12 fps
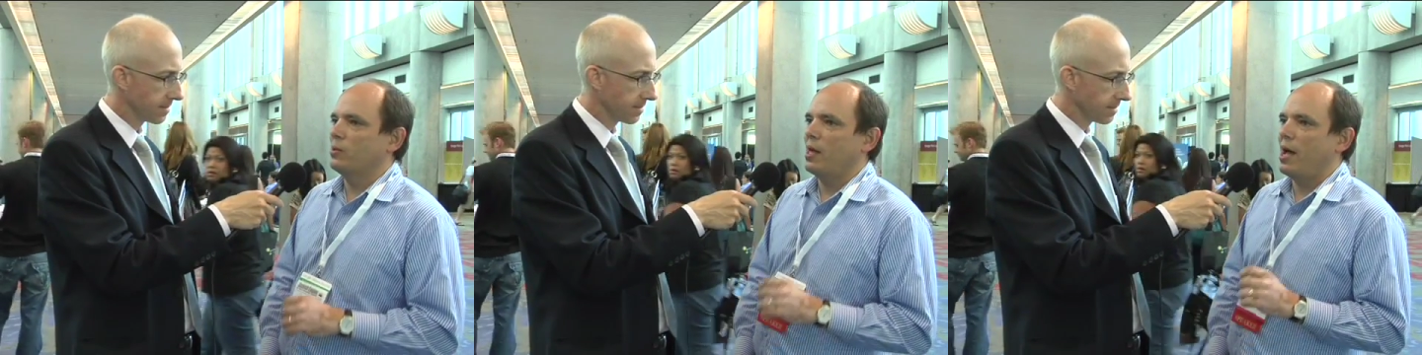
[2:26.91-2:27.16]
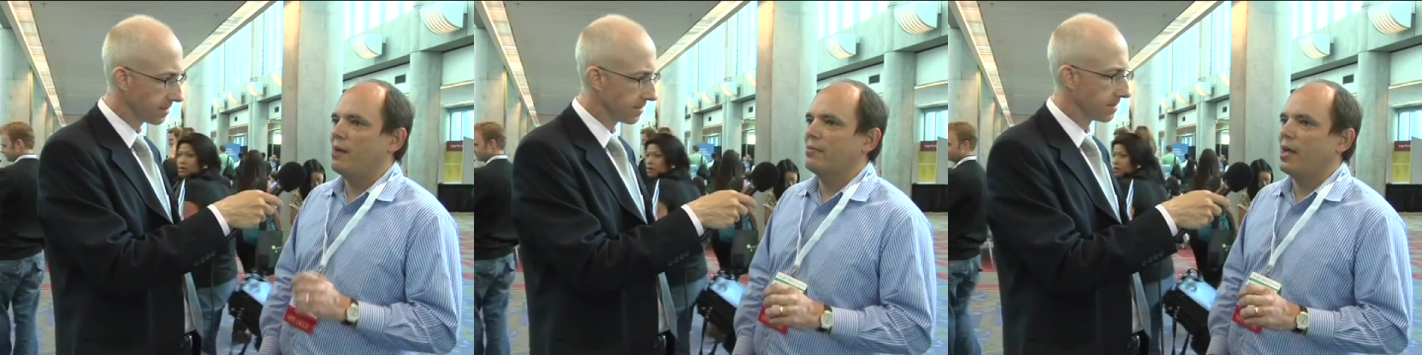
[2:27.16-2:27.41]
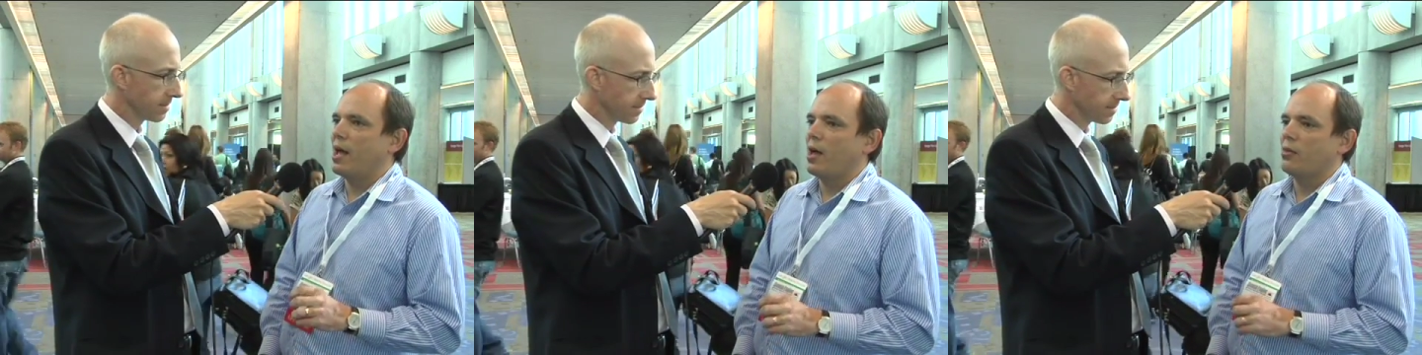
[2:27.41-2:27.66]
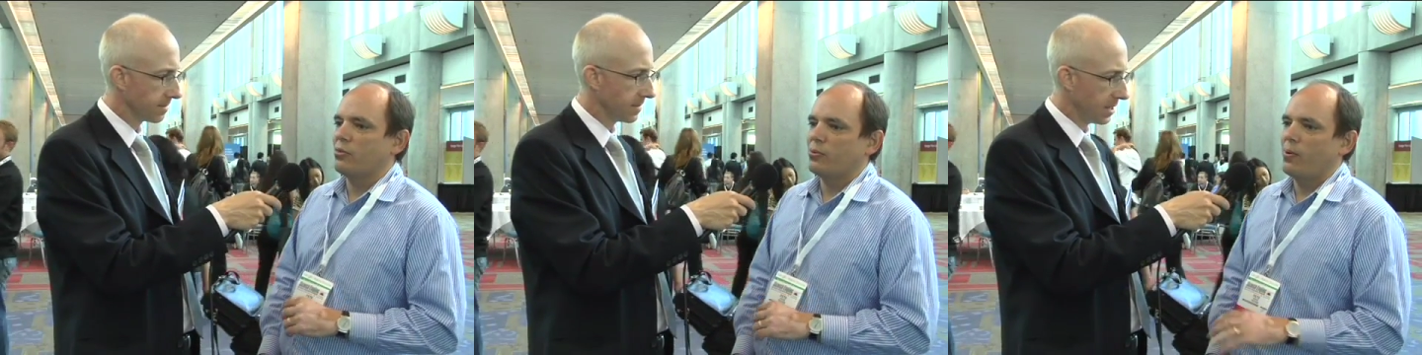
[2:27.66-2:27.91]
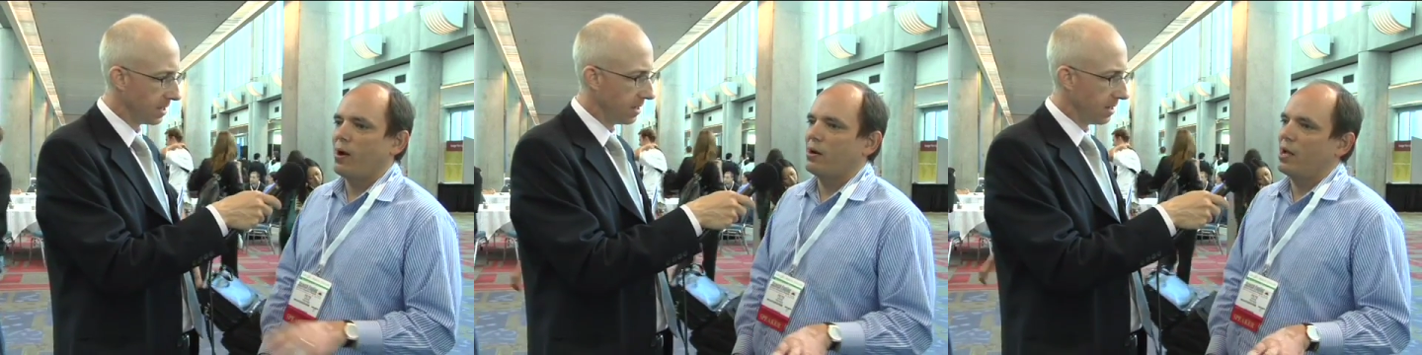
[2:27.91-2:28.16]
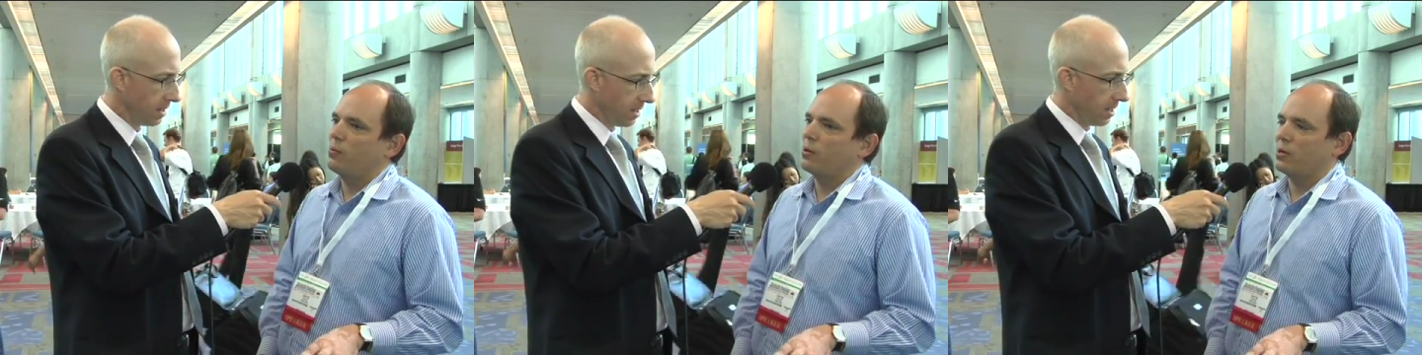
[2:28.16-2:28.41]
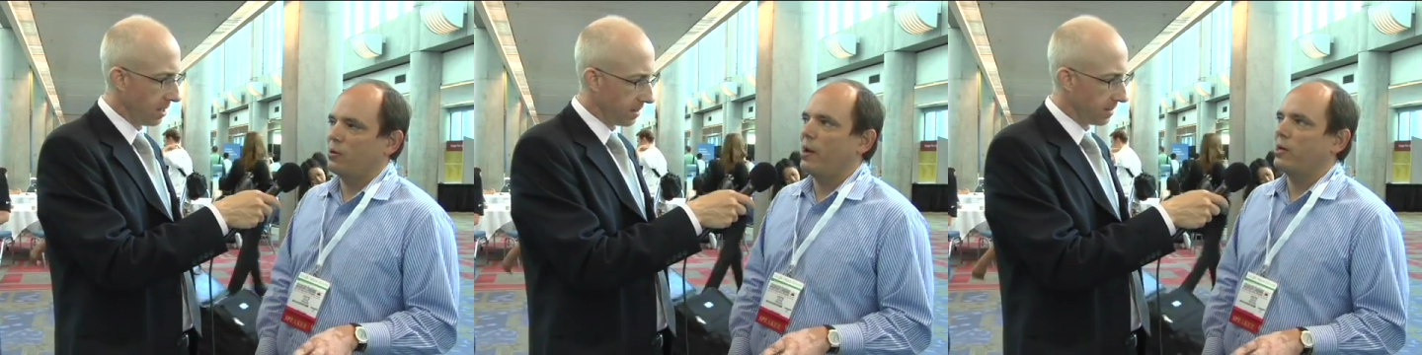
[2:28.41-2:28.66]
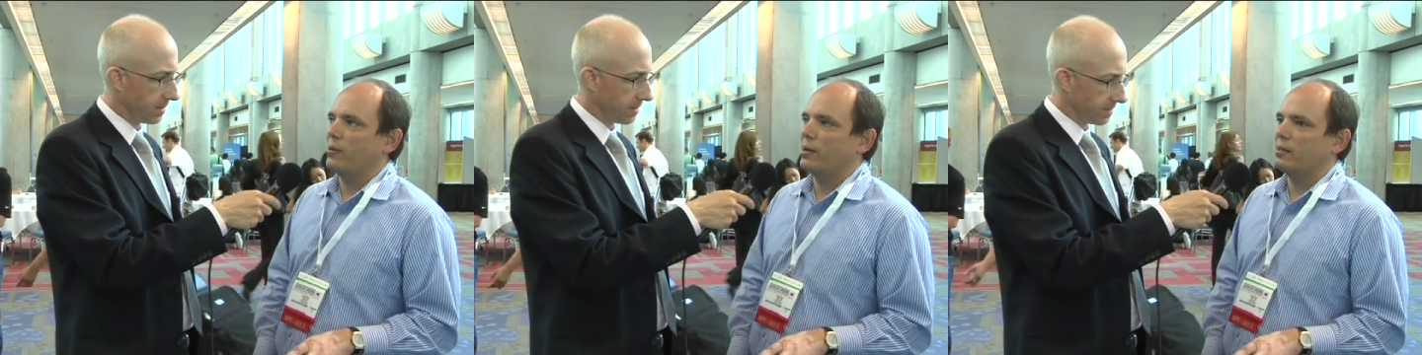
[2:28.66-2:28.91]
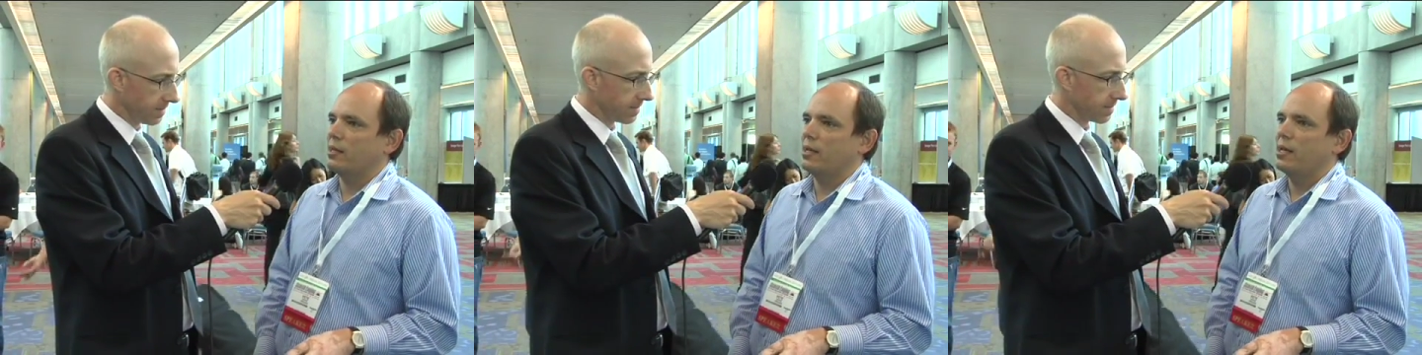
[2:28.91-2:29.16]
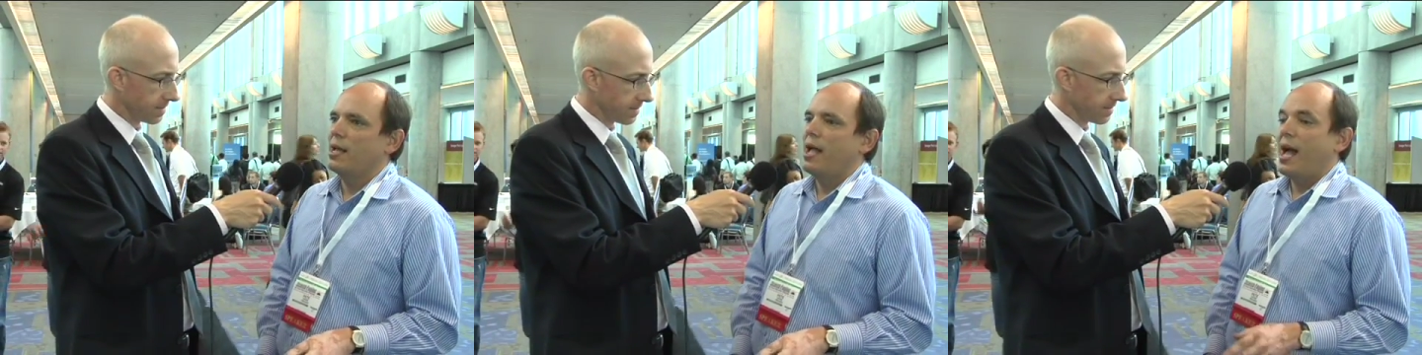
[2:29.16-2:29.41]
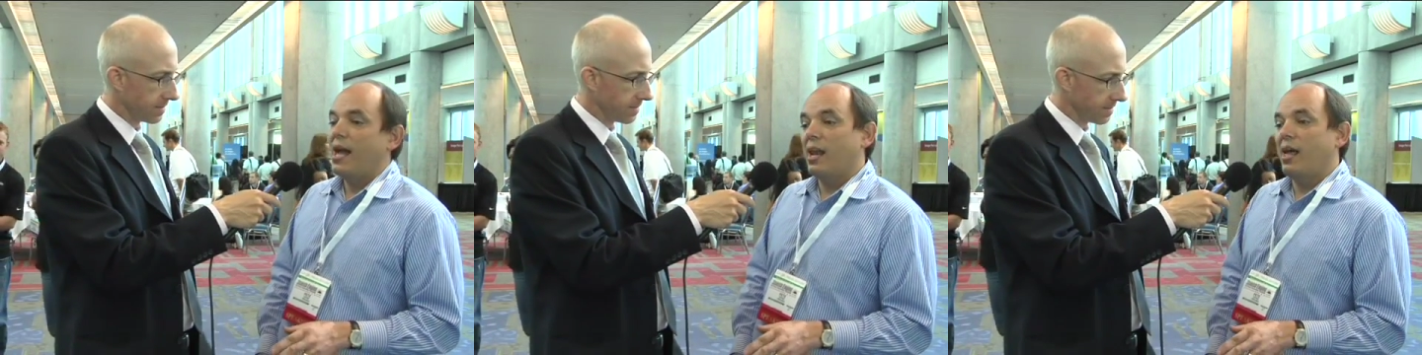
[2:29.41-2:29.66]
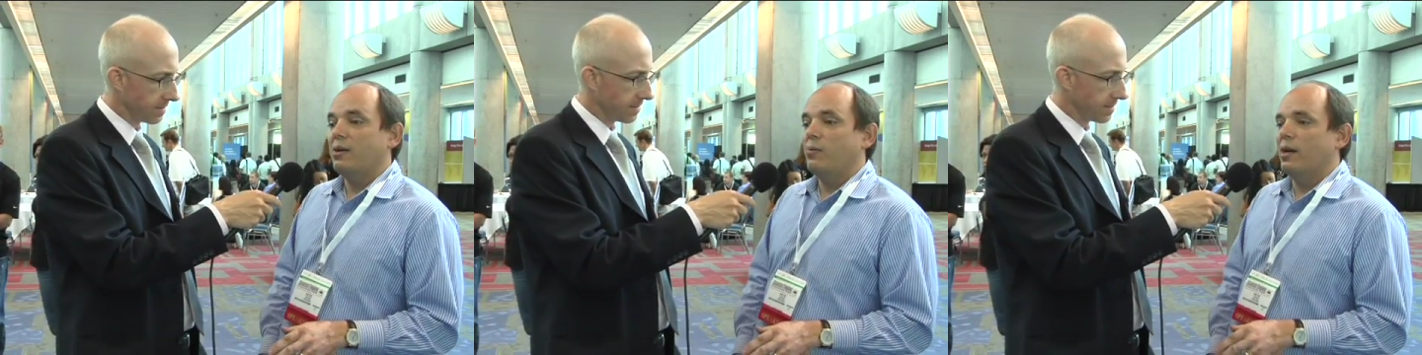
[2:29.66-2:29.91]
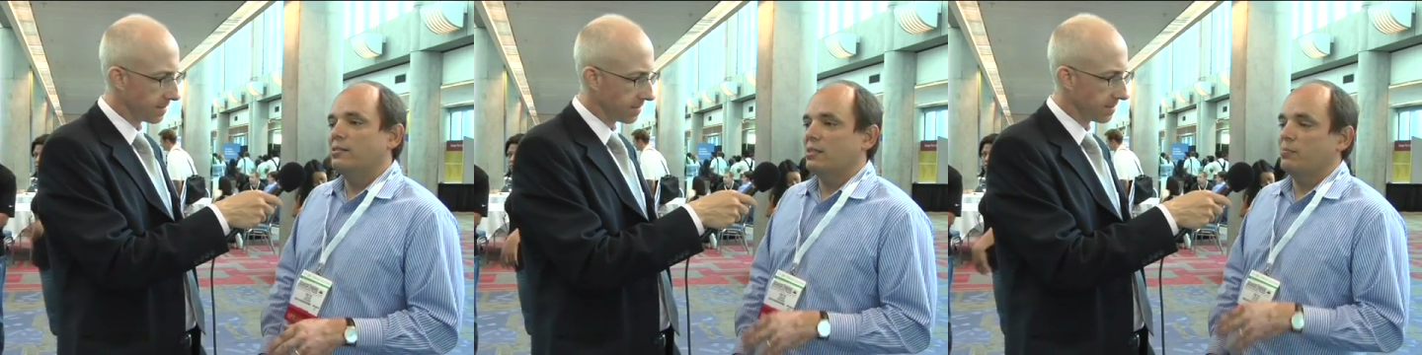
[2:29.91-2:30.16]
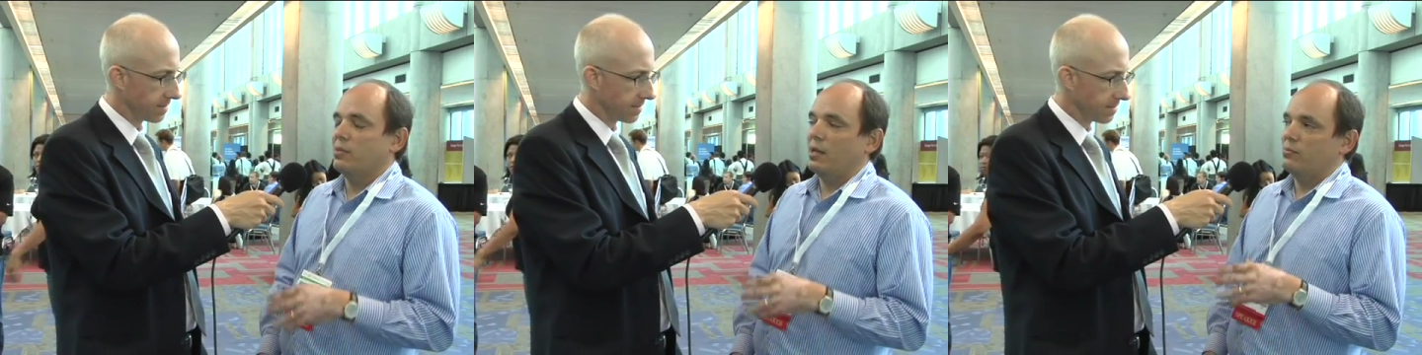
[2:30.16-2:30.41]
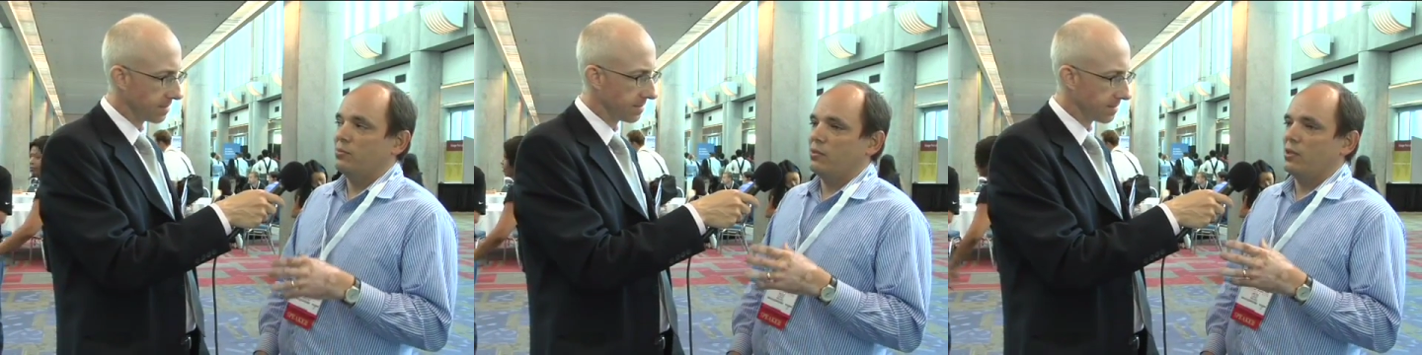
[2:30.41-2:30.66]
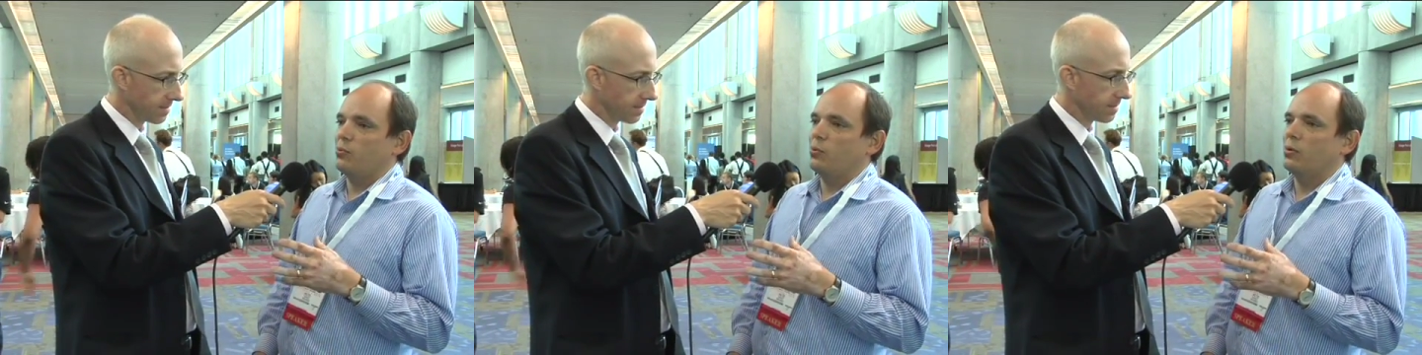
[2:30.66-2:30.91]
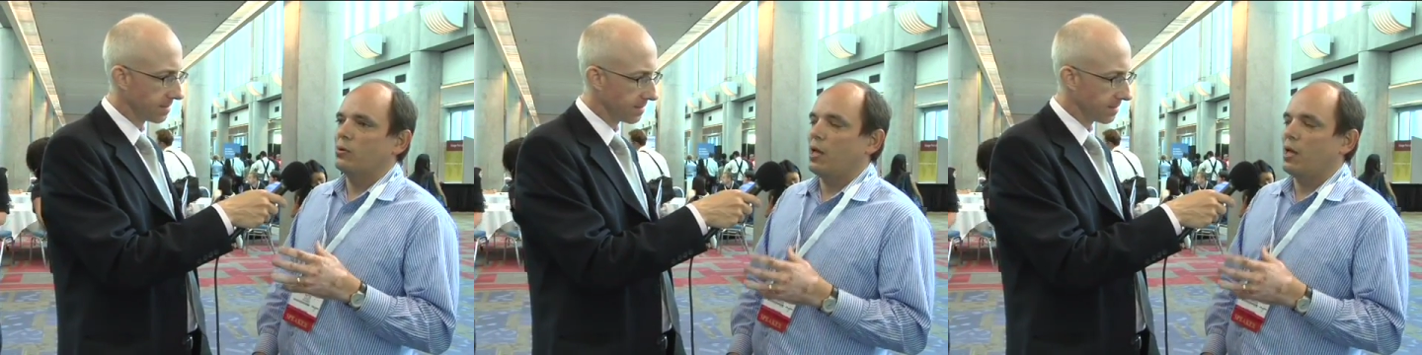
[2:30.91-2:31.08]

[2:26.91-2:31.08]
Speaker 1: We'll have it out through our network quite quickly. And likewise, sometimes things will